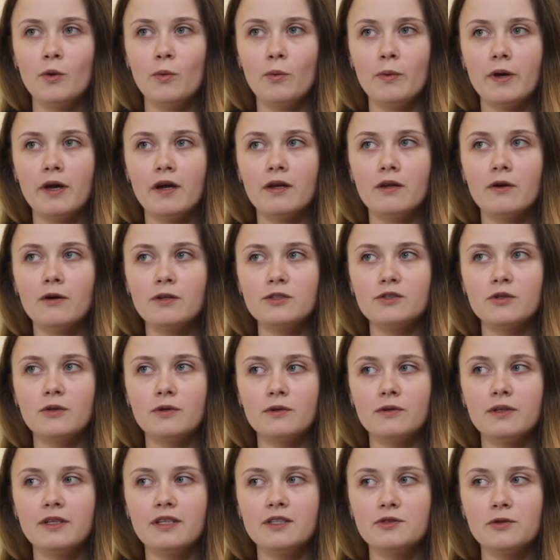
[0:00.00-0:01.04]
we are not
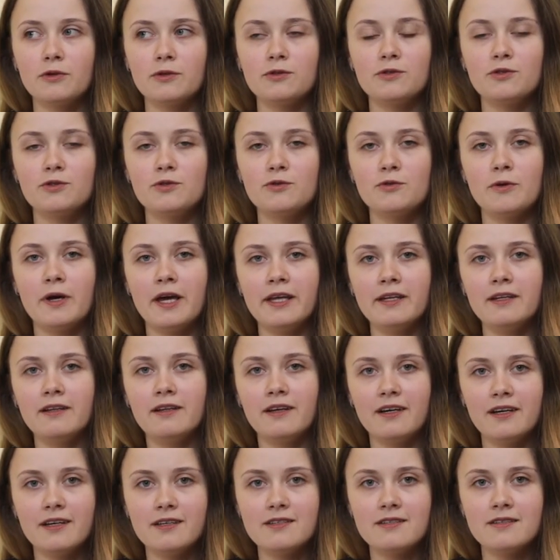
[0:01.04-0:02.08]
only taught to
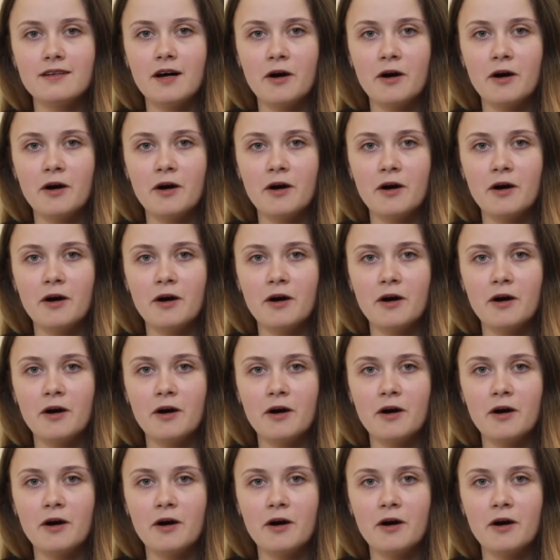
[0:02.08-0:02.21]
analyze